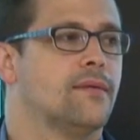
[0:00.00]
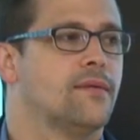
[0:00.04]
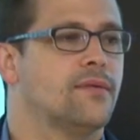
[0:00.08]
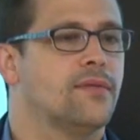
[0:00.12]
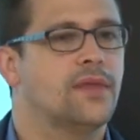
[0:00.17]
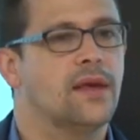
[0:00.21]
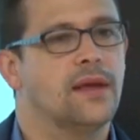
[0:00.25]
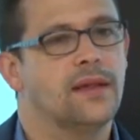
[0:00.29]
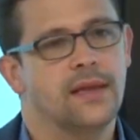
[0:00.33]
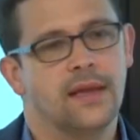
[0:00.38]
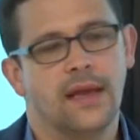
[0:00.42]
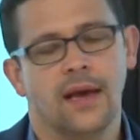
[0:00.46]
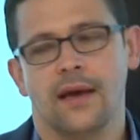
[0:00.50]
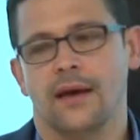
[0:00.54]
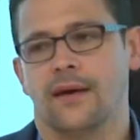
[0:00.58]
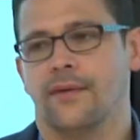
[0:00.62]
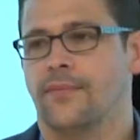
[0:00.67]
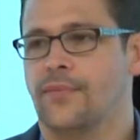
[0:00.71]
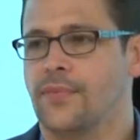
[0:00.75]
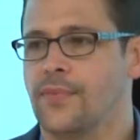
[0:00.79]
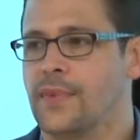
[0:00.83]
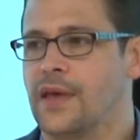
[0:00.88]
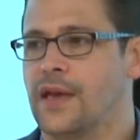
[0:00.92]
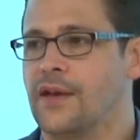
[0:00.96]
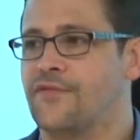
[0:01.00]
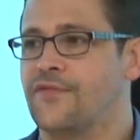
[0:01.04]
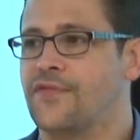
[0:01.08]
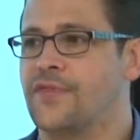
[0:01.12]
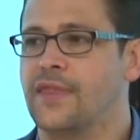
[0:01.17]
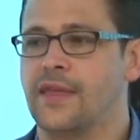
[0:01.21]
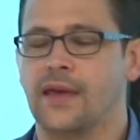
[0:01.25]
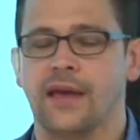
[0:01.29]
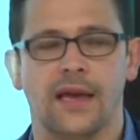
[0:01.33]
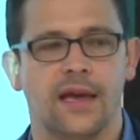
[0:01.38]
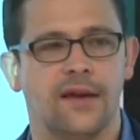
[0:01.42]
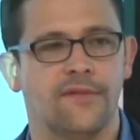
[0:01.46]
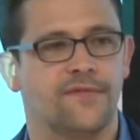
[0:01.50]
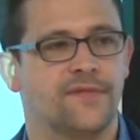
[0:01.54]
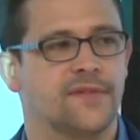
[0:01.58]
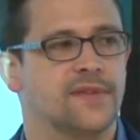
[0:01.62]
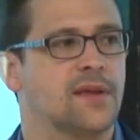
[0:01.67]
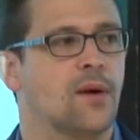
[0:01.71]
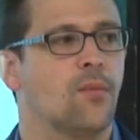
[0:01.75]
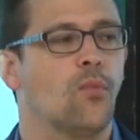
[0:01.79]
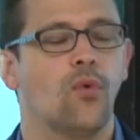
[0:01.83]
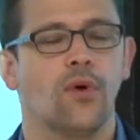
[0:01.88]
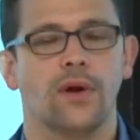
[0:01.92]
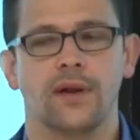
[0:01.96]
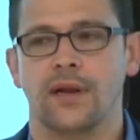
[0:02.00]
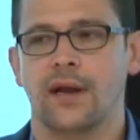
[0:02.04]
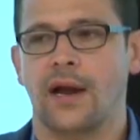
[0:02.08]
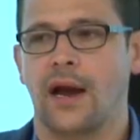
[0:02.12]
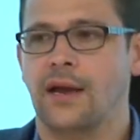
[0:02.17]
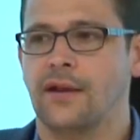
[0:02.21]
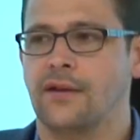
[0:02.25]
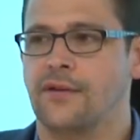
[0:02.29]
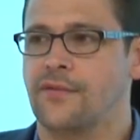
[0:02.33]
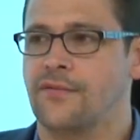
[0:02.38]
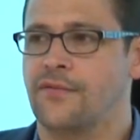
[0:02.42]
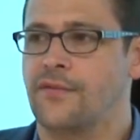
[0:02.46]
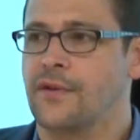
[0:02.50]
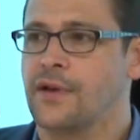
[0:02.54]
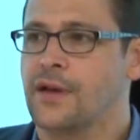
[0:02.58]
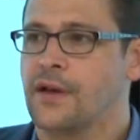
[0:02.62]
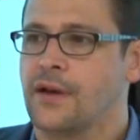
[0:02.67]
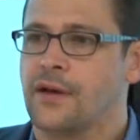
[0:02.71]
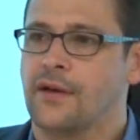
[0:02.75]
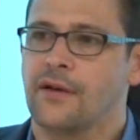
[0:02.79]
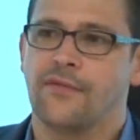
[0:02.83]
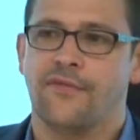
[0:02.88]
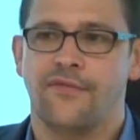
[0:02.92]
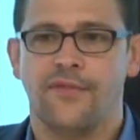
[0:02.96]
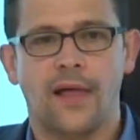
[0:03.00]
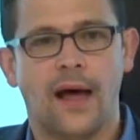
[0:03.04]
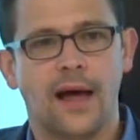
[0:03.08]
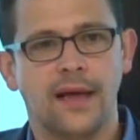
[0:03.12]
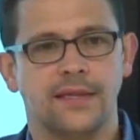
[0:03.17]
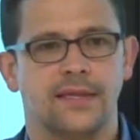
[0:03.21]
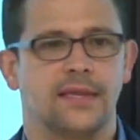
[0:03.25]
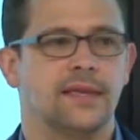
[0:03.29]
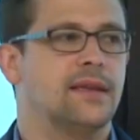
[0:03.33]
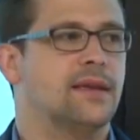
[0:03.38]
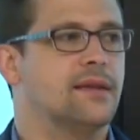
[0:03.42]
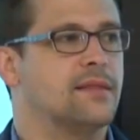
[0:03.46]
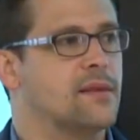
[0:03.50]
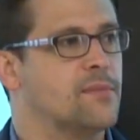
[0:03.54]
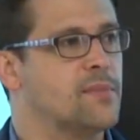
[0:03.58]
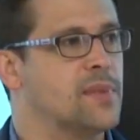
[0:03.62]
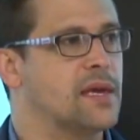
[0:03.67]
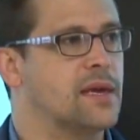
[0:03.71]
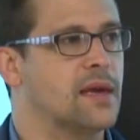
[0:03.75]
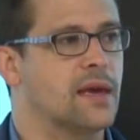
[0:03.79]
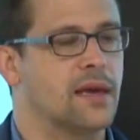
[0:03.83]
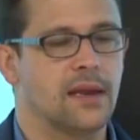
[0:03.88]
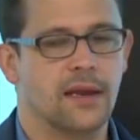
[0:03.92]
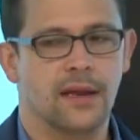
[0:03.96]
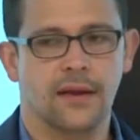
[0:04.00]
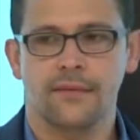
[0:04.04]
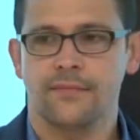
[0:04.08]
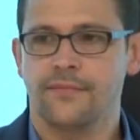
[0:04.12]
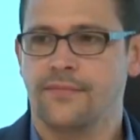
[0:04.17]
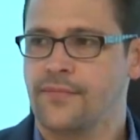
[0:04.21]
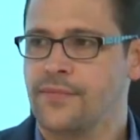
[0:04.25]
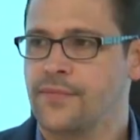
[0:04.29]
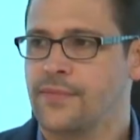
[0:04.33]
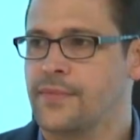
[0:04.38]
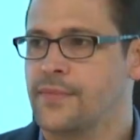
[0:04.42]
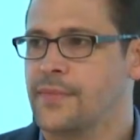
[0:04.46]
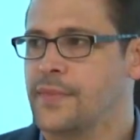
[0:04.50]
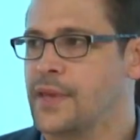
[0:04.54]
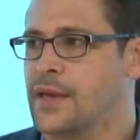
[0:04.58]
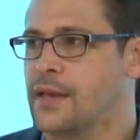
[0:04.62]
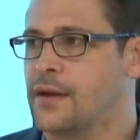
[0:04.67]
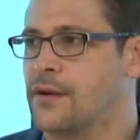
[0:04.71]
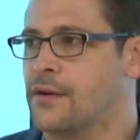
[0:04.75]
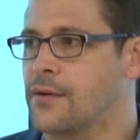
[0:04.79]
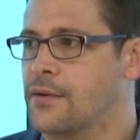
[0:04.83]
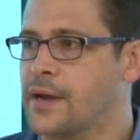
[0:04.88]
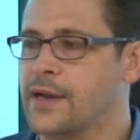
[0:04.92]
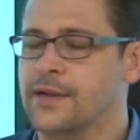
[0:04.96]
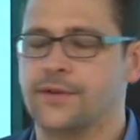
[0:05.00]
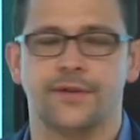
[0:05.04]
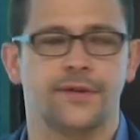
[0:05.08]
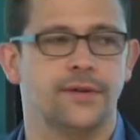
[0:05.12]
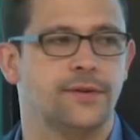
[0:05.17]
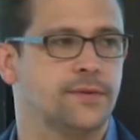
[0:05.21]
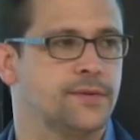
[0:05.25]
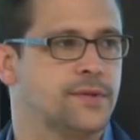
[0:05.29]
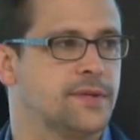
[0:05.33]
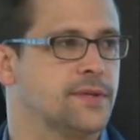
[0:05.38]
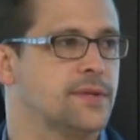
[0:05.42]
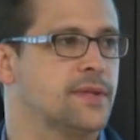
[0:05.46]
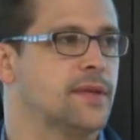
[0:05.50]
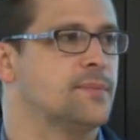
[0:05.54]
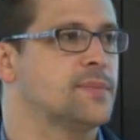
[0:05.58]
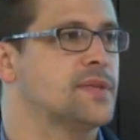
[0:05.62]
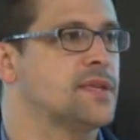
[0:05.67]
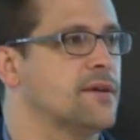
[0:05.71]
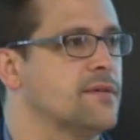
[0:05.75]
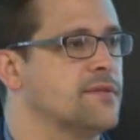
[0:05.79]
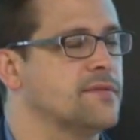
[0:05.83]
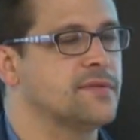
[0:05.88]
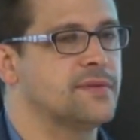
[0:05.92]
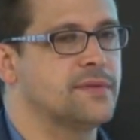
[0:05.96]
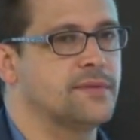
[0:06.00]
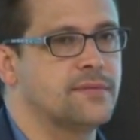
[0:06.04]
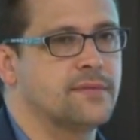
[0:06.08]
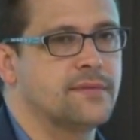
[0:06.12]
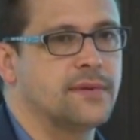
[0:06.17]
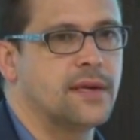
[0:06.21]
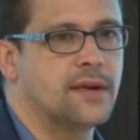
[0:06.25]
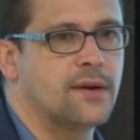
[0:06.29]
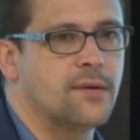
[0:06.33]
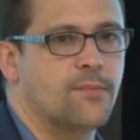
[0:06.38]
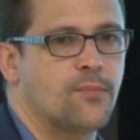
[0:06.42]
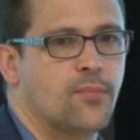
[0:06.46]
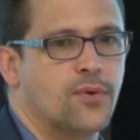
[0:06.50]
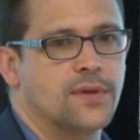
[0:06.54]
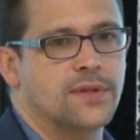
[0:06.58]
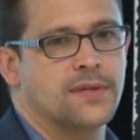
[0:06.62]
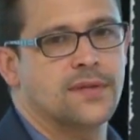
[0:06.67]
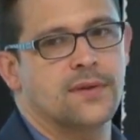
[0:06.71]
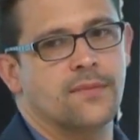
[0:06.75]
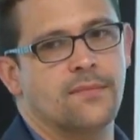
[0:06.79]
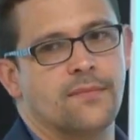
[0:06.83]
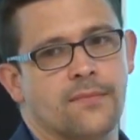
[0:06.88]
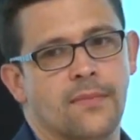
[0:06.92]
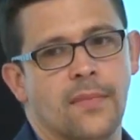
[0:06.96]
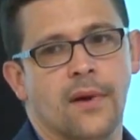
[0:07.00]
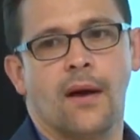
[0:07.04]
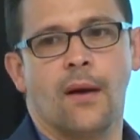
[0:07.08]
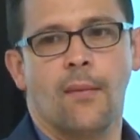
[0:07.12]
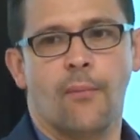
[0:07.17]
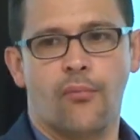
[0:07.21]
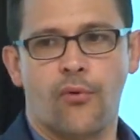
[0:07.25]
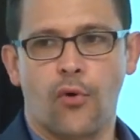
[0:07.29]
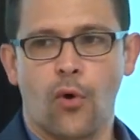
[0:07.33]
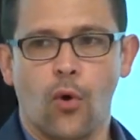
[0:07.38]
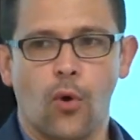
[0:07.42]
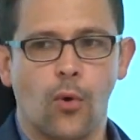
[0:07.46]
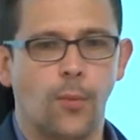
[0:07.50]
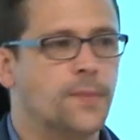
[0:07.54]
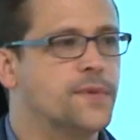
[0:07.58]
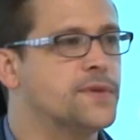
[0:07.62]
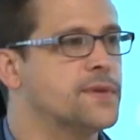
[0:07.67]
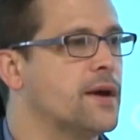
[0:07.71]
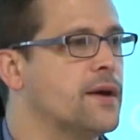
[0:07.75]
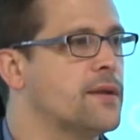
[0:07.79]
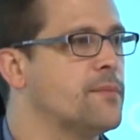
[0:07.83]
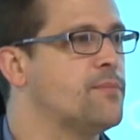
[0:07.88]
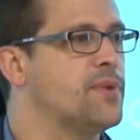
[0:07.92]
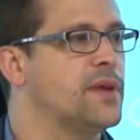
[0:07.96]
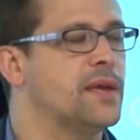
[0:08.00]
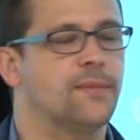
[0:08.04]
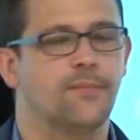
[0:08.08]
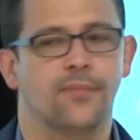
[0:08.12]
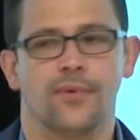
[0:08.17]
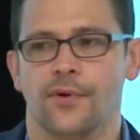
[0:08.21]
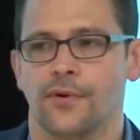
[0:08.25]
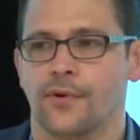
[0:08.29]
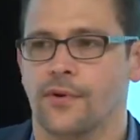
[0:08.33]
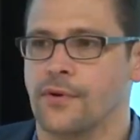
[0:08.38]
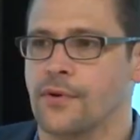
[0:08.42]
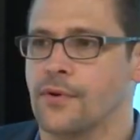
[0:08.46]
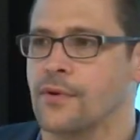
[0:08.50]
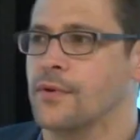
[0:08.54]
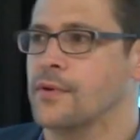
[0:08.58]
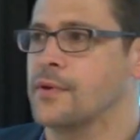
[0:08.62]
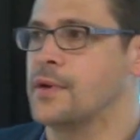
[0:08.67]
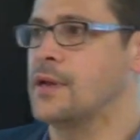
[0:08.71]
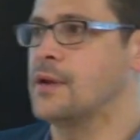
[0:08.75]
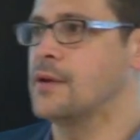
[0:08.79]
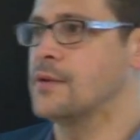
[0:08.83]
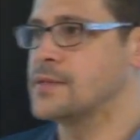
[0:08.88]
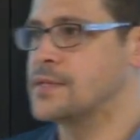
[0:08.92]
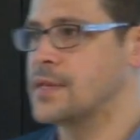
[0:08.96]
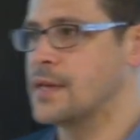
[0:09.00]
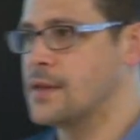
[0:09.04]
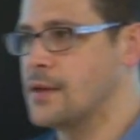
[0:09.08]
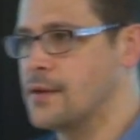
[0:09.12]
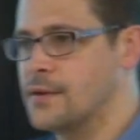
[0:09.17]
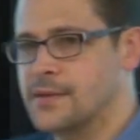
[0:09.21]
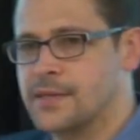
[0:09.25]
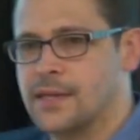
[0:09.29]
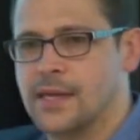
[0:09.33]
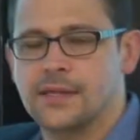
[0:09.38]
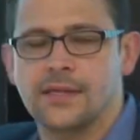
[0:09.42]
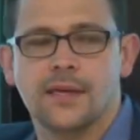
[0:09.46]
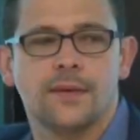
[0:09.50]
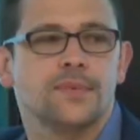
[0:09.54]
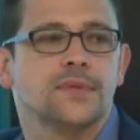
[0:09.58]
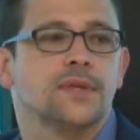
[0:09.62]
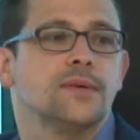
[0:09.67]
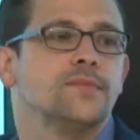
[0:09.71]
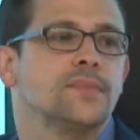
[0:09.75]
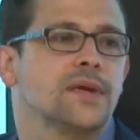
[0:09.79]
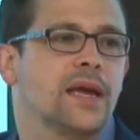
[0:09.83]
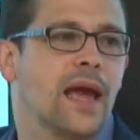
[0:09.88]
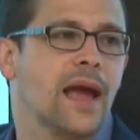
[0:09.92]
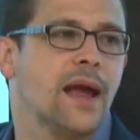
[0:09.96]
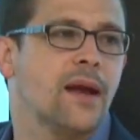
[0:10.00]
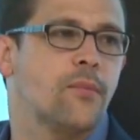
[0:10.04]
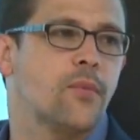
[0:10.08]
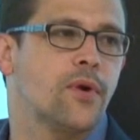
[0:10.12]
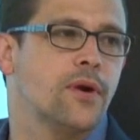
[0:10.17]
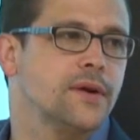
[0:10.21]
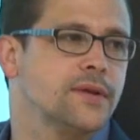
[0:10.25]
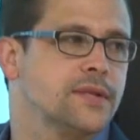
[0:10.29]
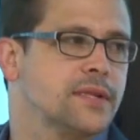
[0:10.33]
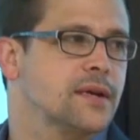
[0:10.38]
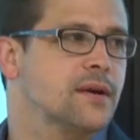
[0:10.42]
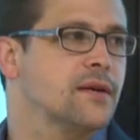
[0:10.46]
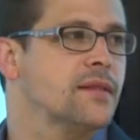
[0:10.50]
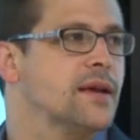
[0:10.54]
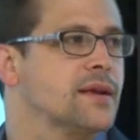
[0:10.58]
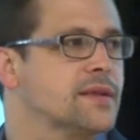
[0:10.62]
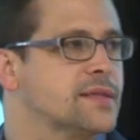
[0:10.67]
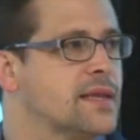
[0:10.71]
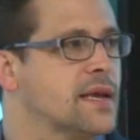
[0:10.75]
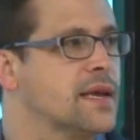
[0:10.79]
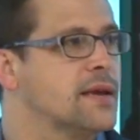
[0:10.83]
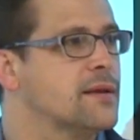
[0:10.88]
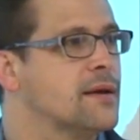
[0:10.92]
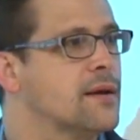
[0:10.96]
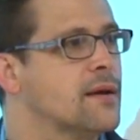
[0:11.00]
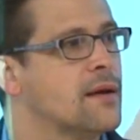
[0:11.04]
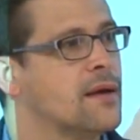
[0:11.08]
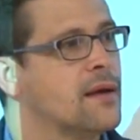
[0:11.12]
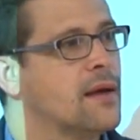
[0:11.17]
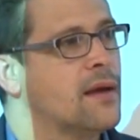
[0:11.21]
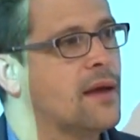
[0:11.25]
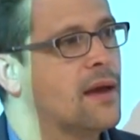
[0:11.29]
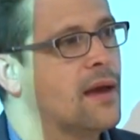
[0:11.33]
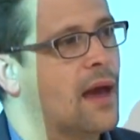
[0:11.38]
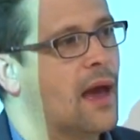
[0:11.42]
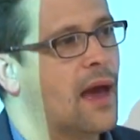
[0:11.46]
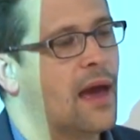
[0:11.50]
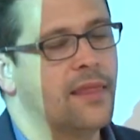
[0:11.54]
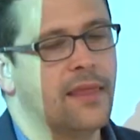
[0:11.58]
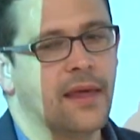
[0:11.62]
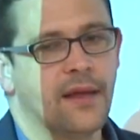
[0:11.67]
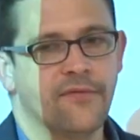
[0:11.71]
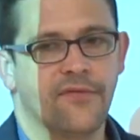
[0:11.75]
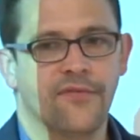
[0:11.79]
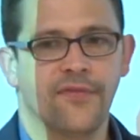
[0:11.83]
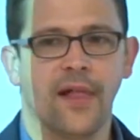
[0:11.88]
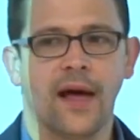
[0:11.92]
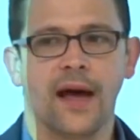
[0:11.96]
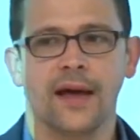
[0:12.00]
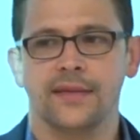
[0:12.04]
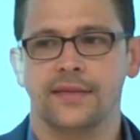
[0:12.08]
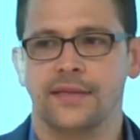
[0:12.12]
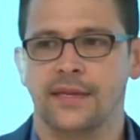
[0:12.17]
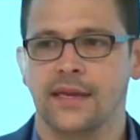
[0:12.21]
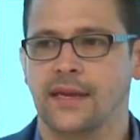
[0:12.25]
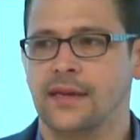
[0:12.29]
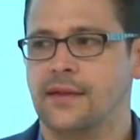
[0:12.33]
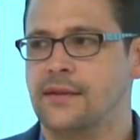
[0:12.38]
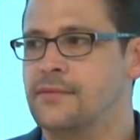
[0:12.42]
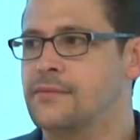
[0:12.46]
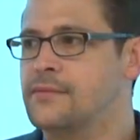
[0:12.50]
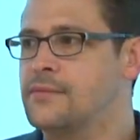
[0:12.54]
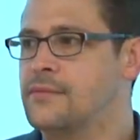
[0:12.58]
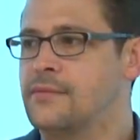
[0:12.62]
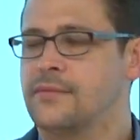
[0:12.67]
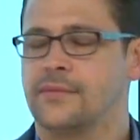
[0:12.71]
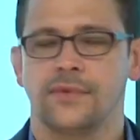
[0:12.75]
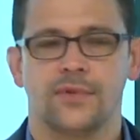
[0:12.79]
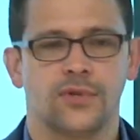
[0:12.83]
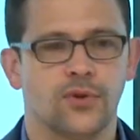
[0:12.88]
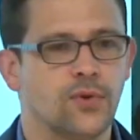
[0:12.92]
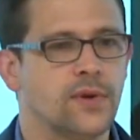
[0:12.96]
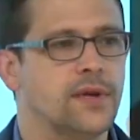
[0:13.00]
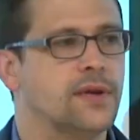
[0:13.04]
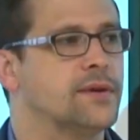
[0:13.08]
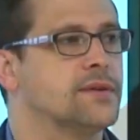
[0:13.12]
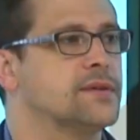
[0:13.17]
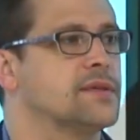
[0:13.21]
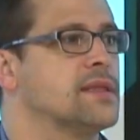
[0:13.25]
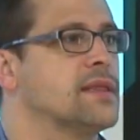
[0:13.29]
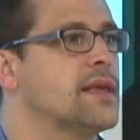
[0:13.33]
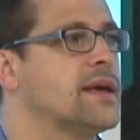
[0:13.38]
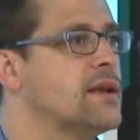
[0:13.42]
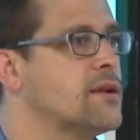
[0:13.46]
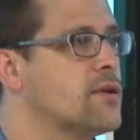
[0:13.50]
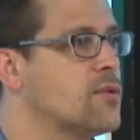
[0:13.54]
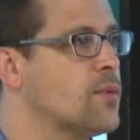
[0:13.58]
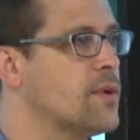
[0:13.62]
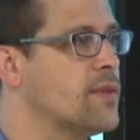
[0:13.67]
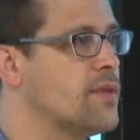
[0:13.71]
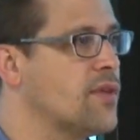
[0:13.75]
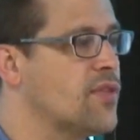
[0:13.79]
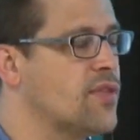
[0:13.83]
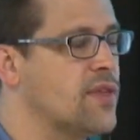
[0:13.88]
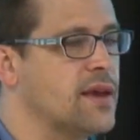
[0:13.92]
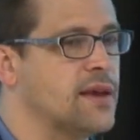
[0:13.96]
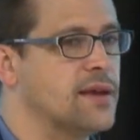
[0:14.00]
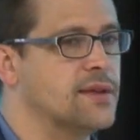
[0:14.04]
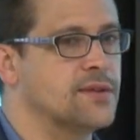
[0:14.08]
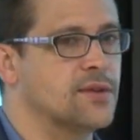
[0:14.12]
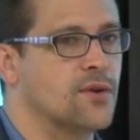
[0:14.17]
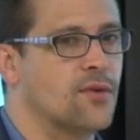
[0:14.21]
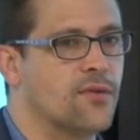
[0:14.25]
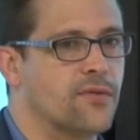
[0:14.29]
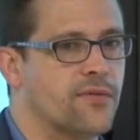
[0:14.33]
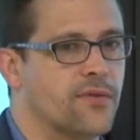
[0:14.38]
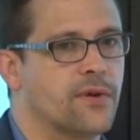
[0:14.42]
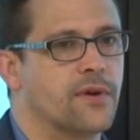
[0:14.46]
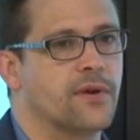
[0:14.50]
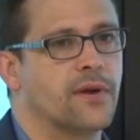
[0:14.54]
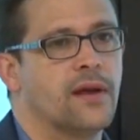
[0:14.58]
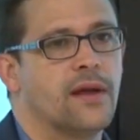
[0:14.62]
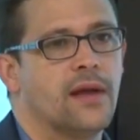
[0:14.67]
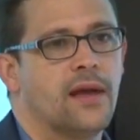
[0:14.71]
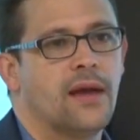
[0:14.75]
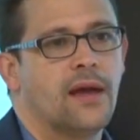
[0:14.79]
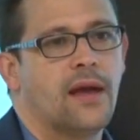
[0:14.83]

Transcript: then yeah, if if someone kind of flies in at the beginning, you know, introduces themselves, you know, put some probes on people, you know, set up, sets up some camera to collect data, and then flies in two years later when the thing is over,